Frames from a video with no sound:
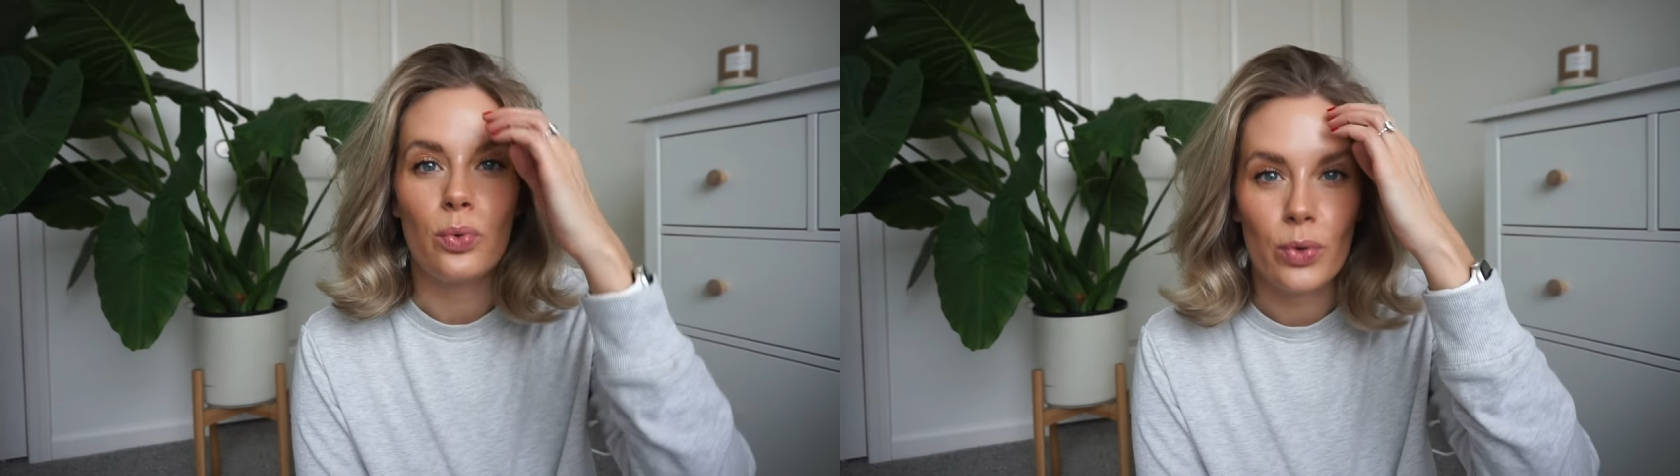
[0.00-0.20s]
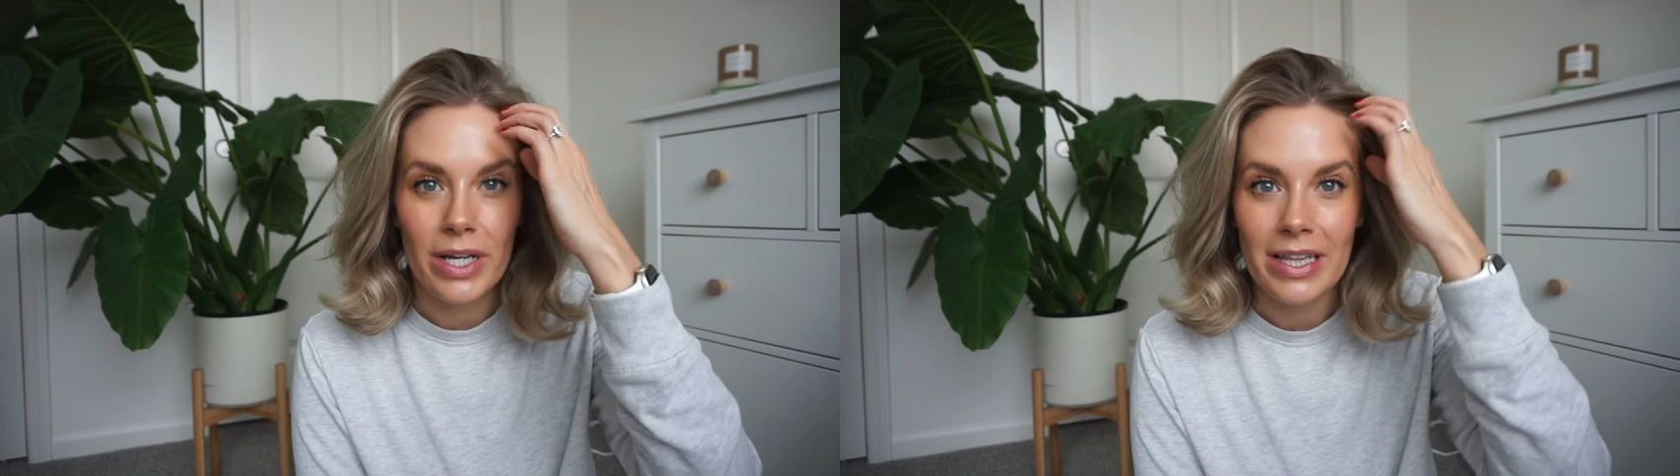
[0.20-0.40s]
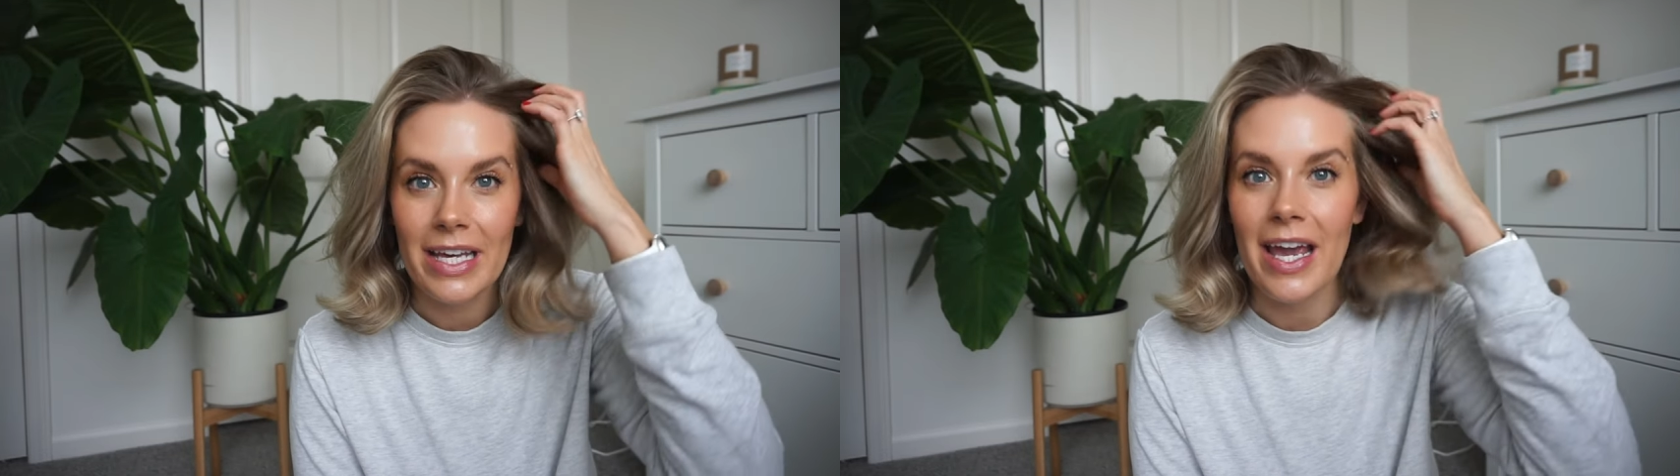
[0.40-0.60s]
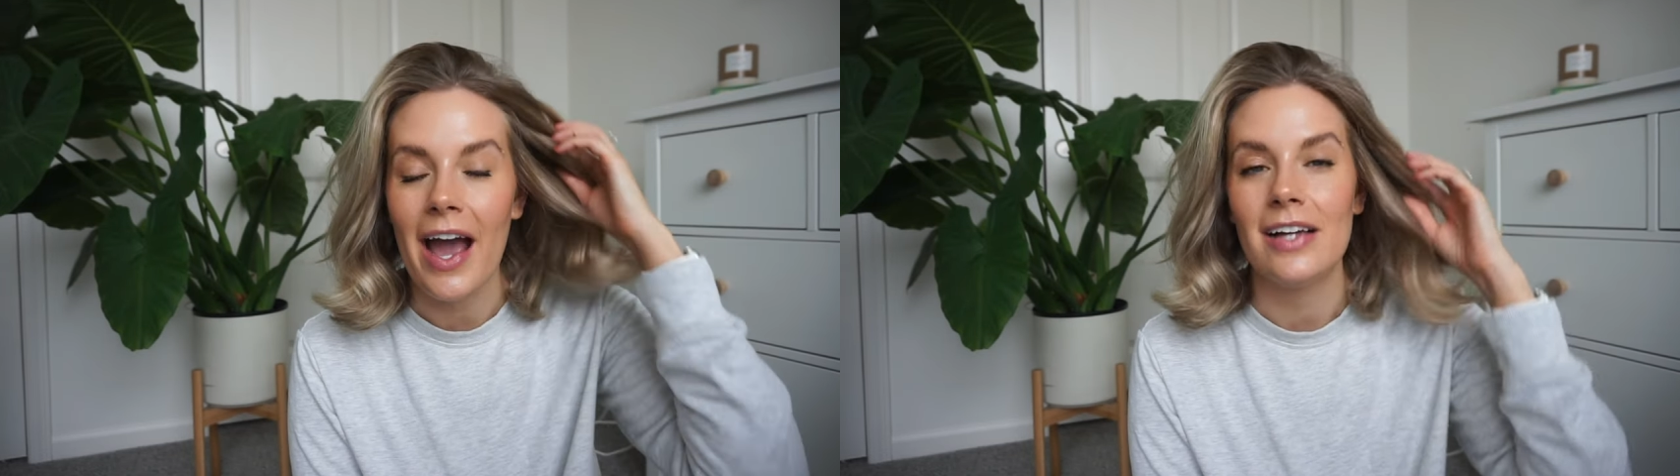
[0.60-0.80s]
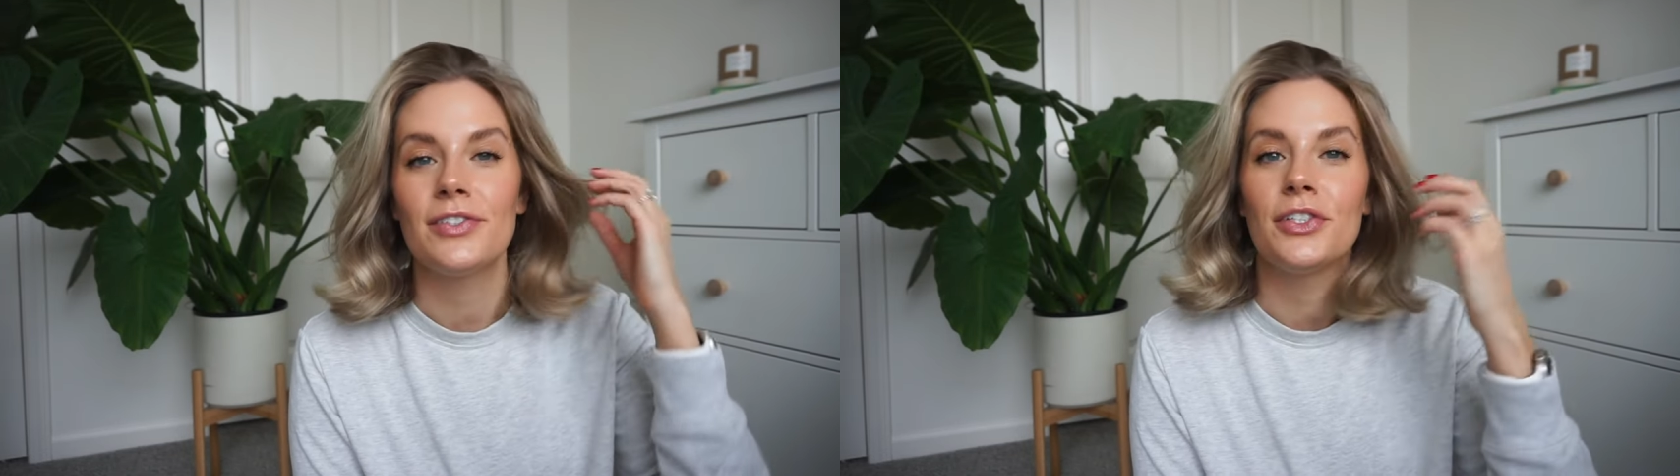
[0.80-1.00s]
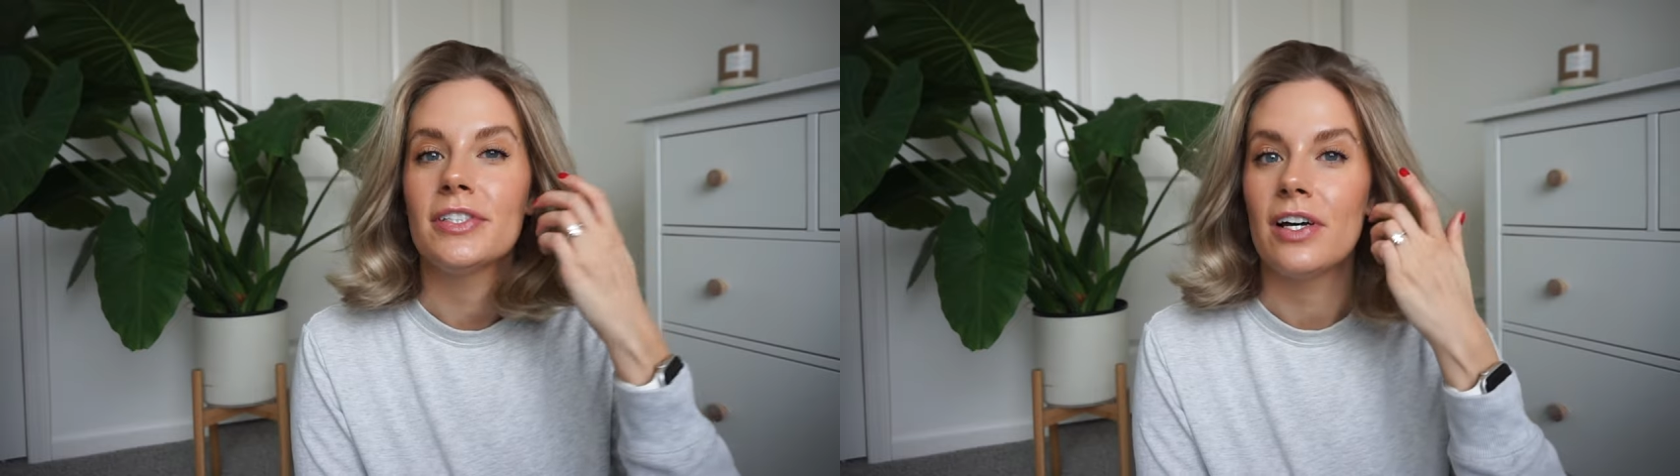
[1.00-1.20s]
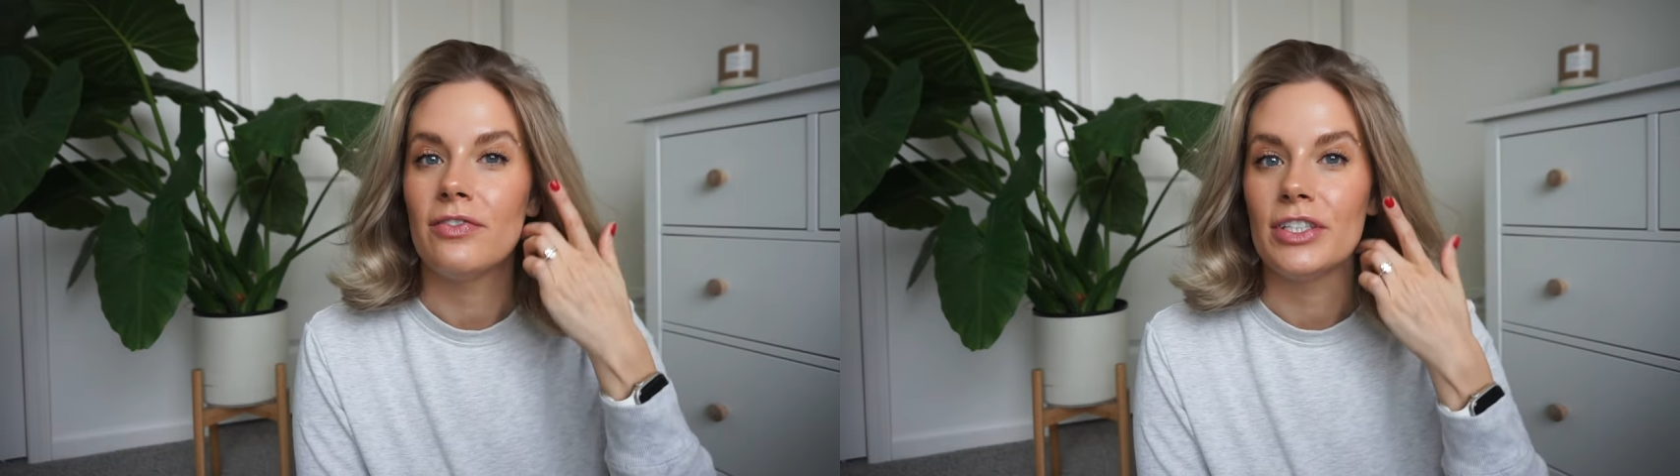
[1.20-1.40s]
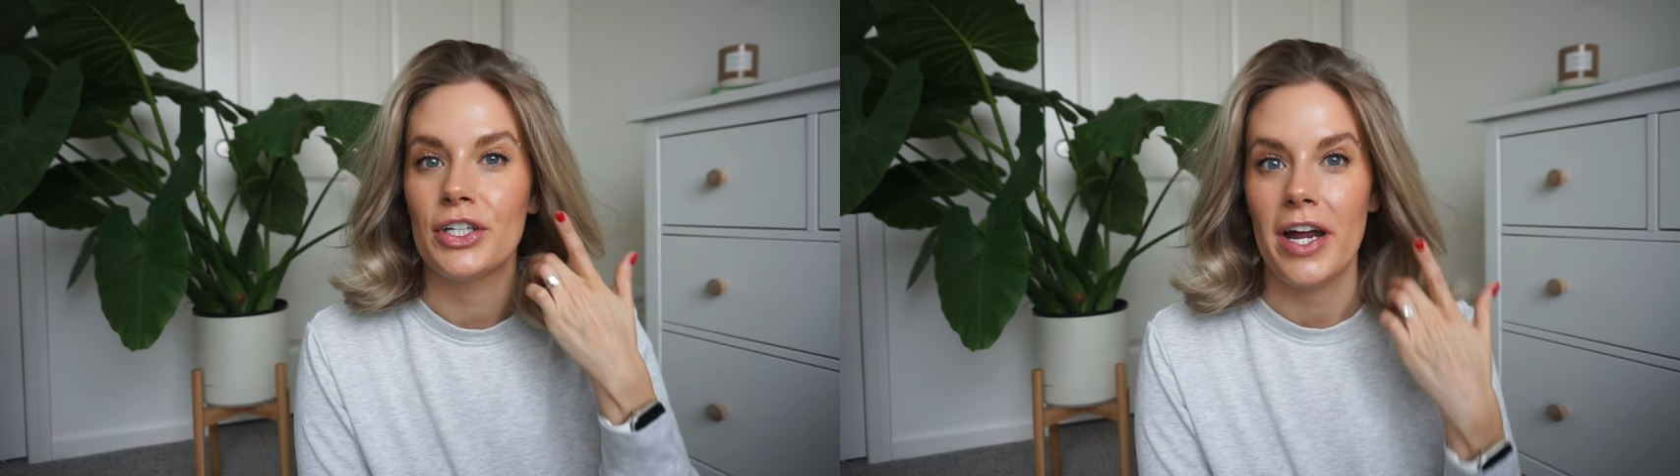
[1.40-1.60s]
really ask
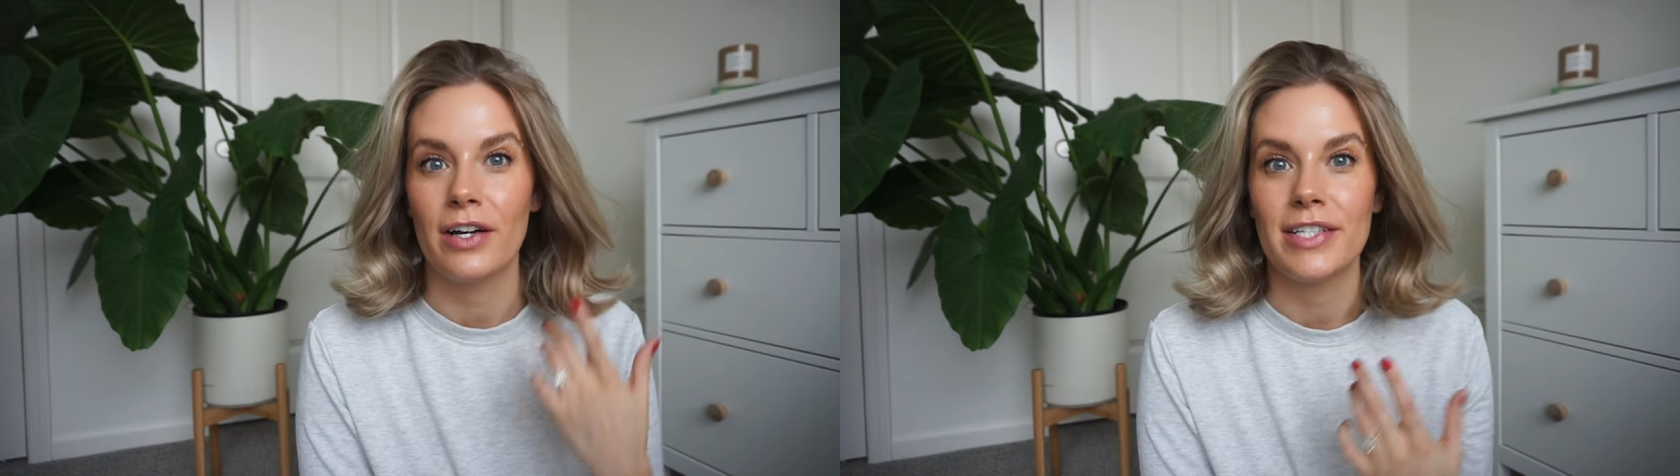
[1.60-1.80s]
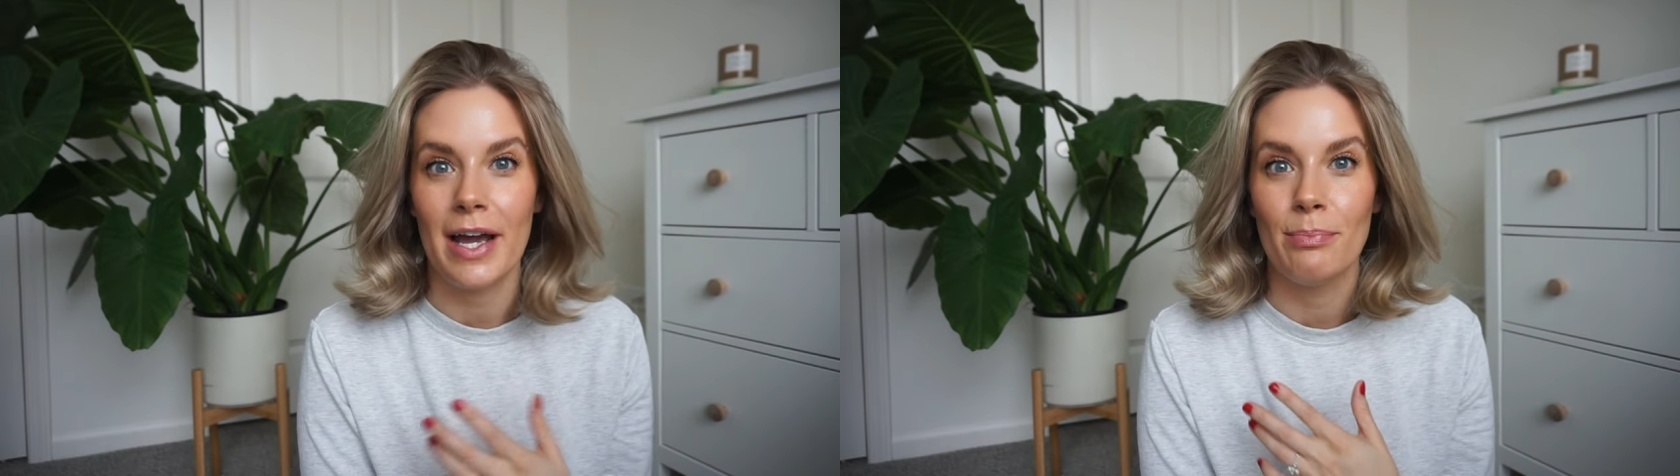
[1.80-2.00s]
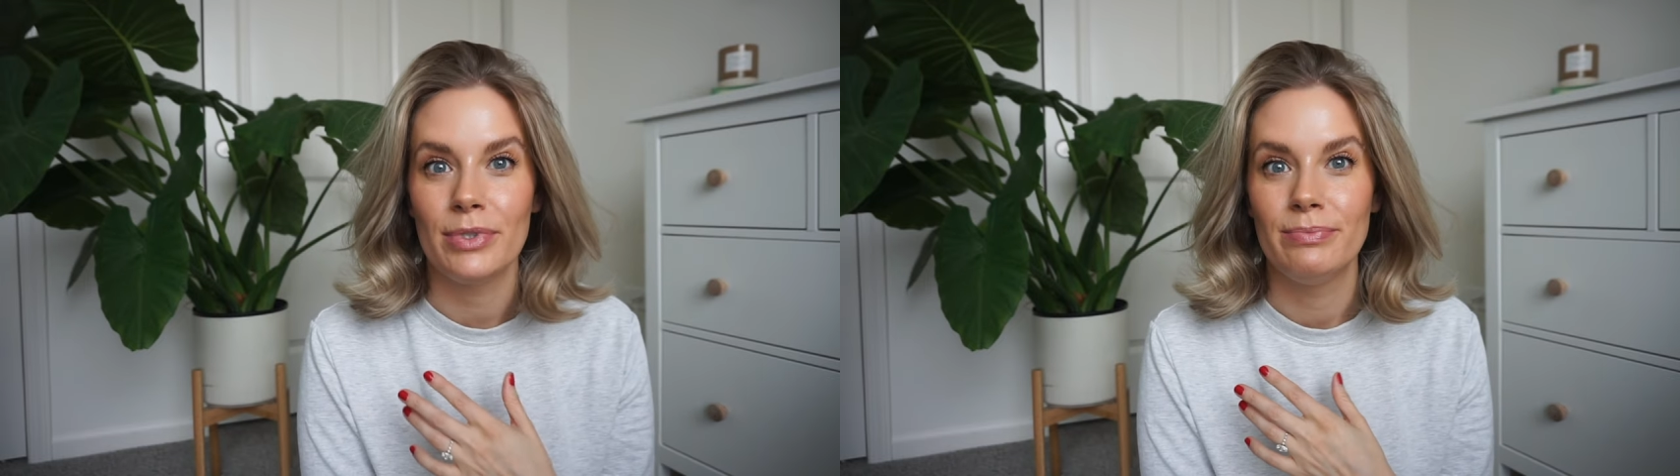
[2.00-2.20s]
yourself, is your hair damp?